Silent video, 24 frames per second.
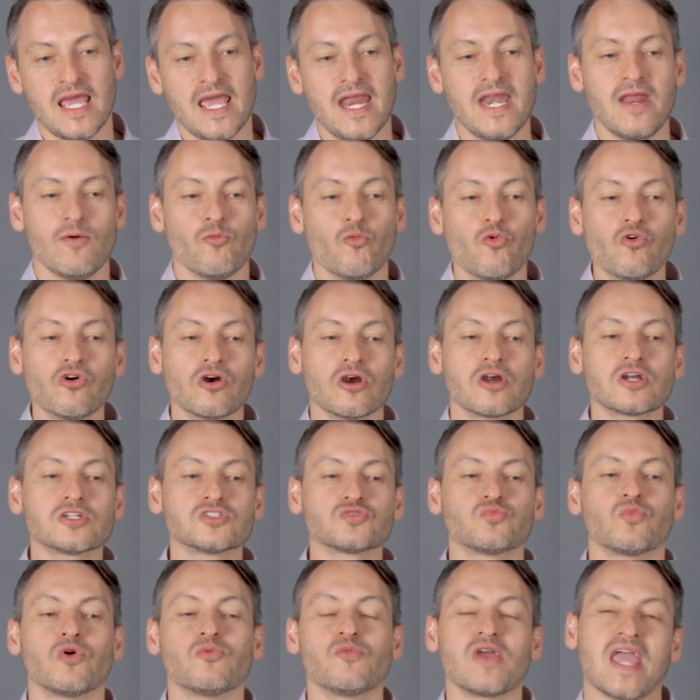It
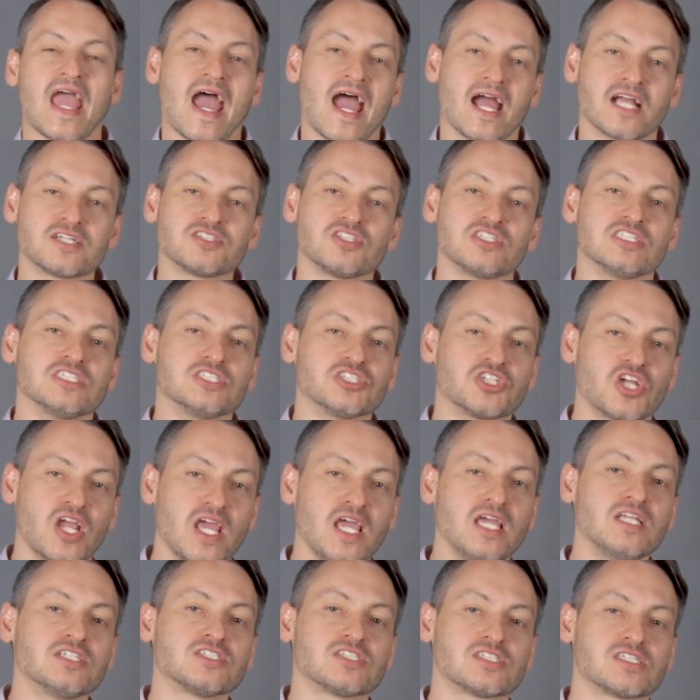works when we actually
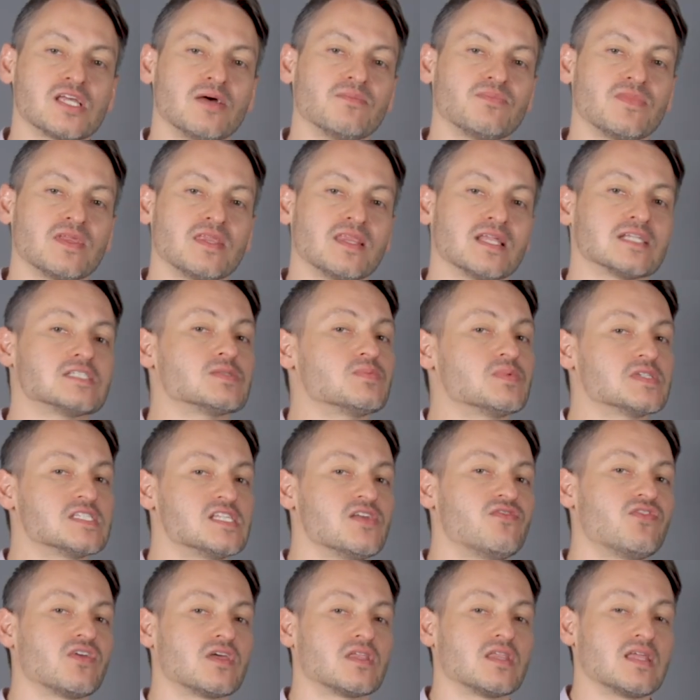change something that
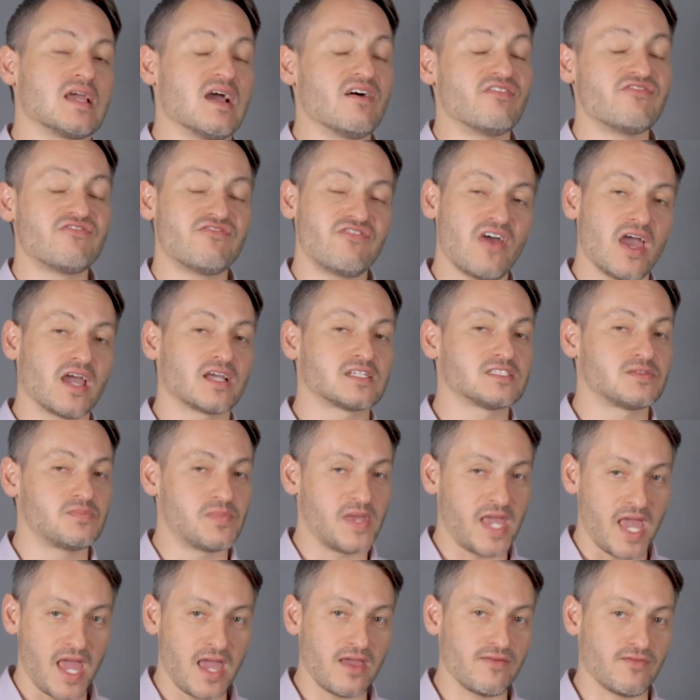specifically affects
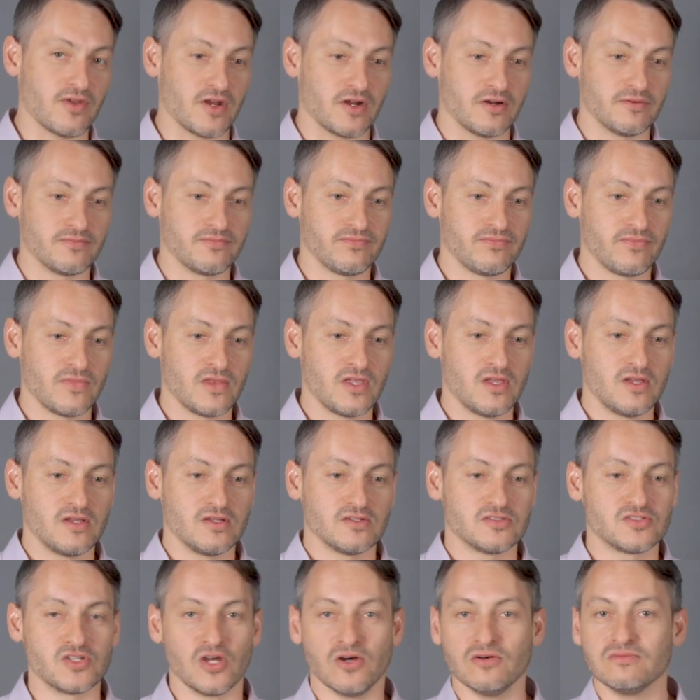behavior.
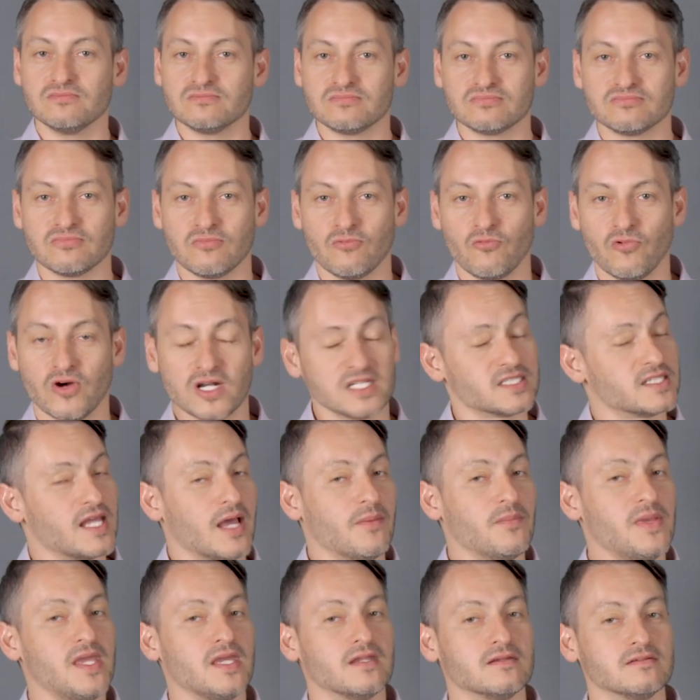So what does
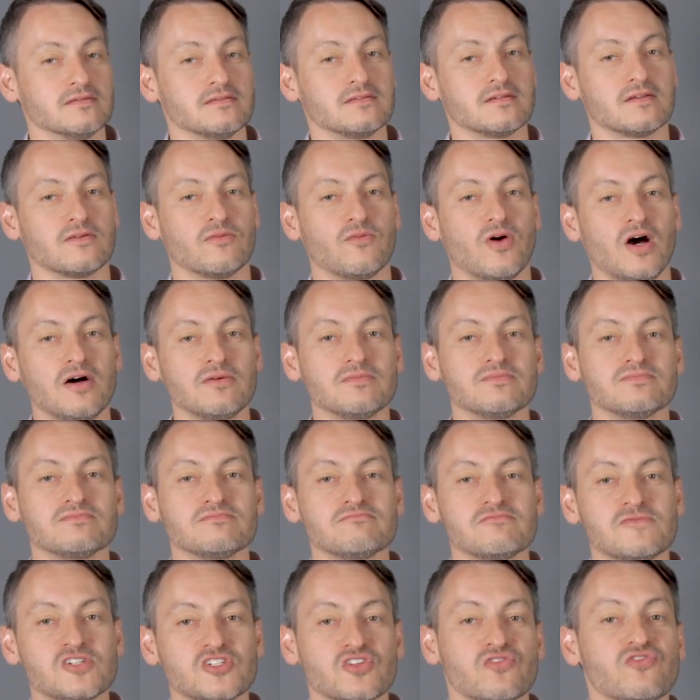that mean?
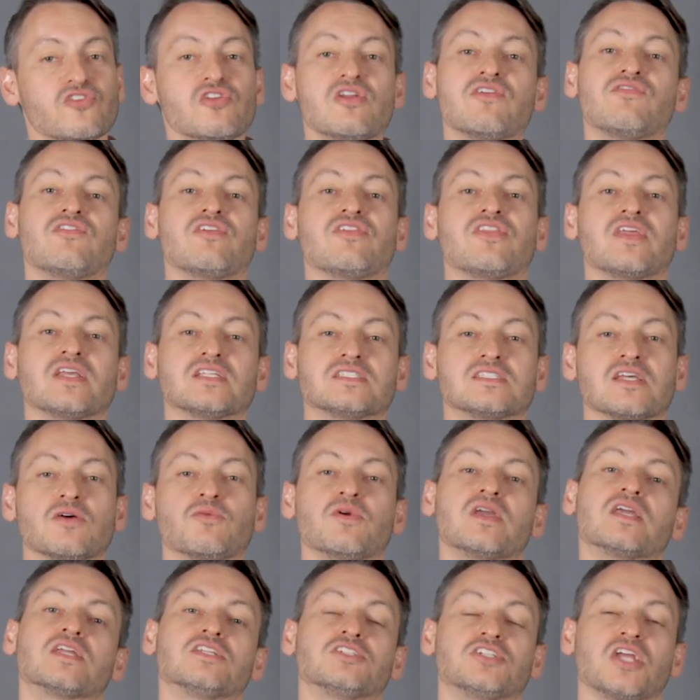Well, there's a few different things
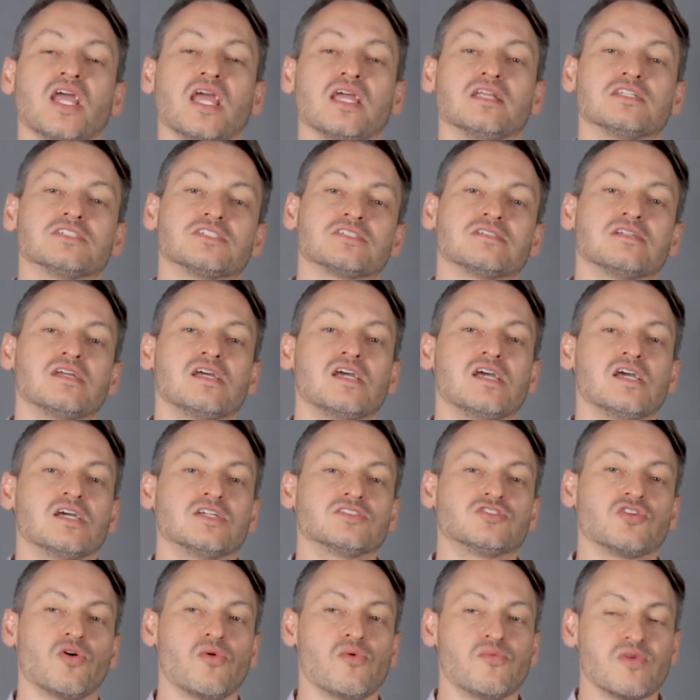that we can change.
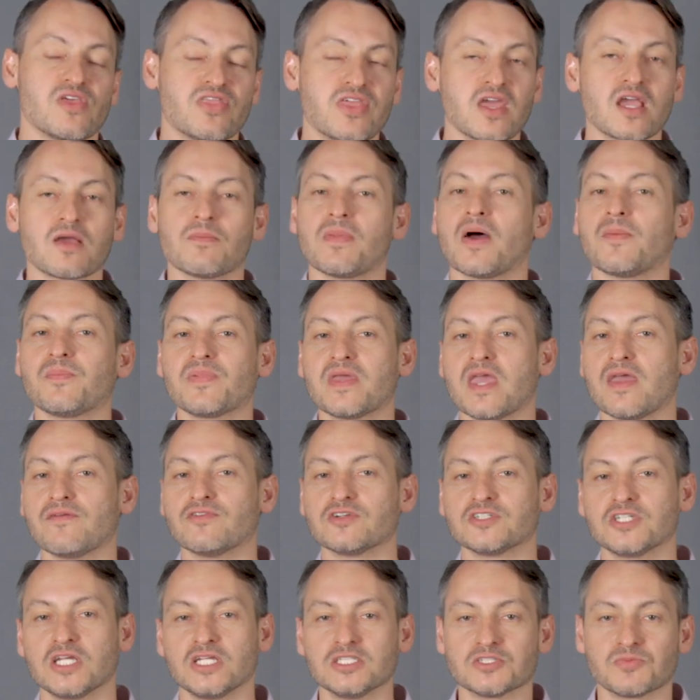So when we think about
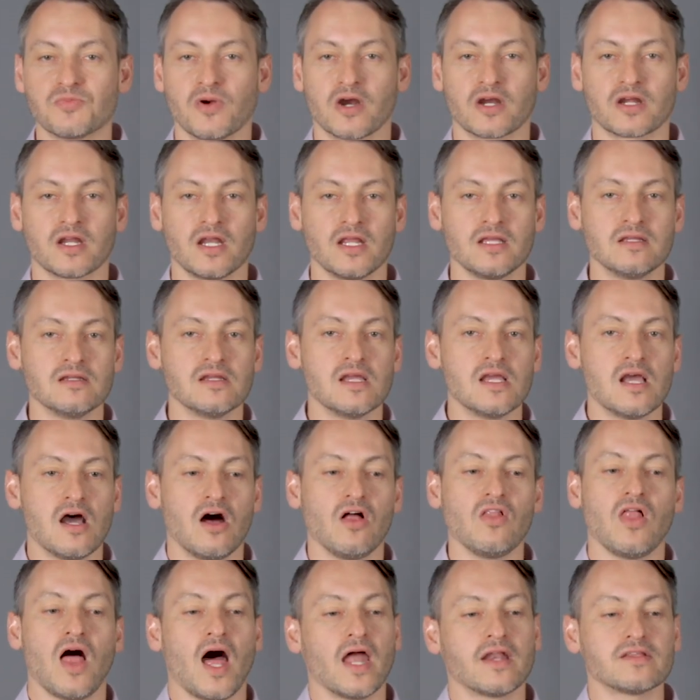behavior change marketing,
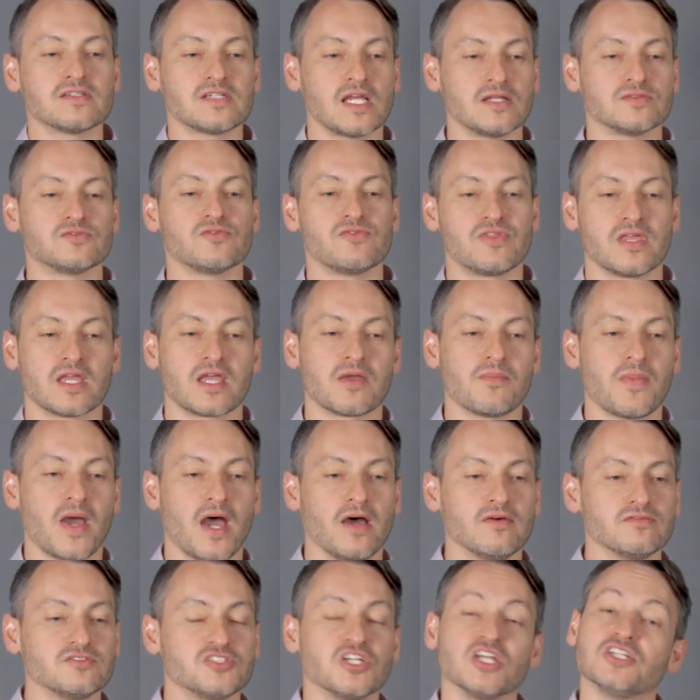a lot of times we think
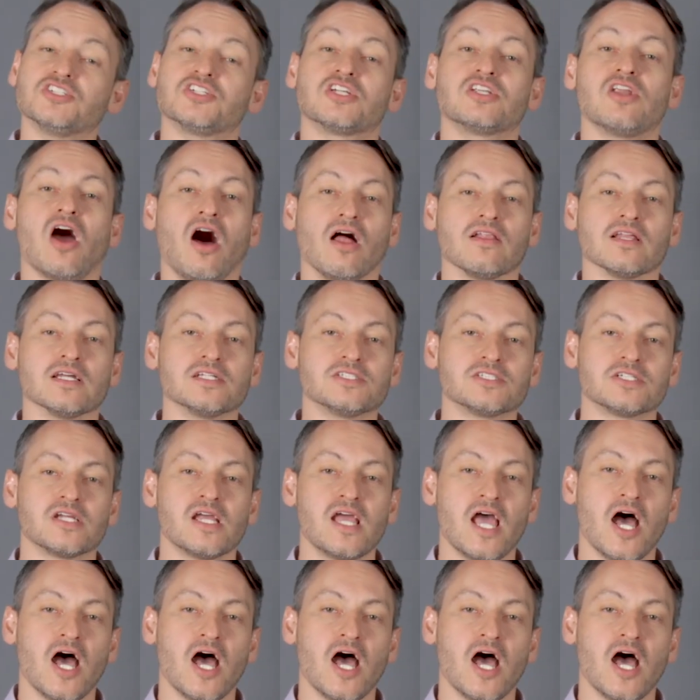about changing knowledge,